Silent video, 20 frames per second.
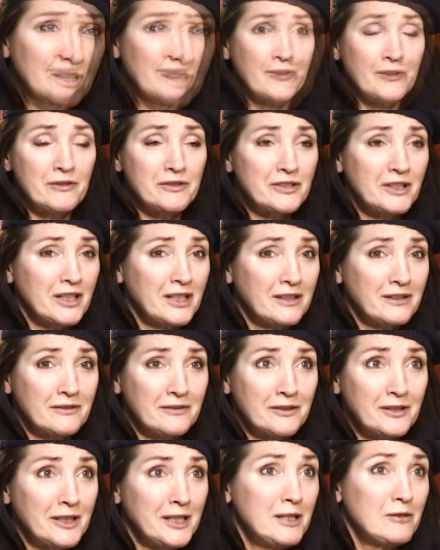there's like
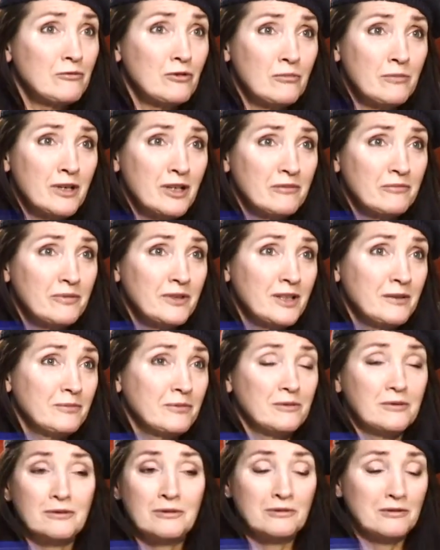the equal amount of
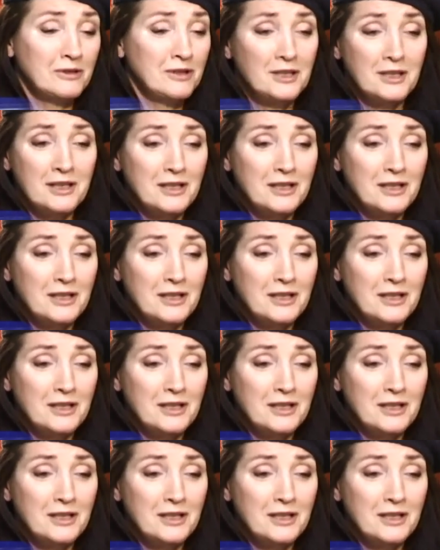people, or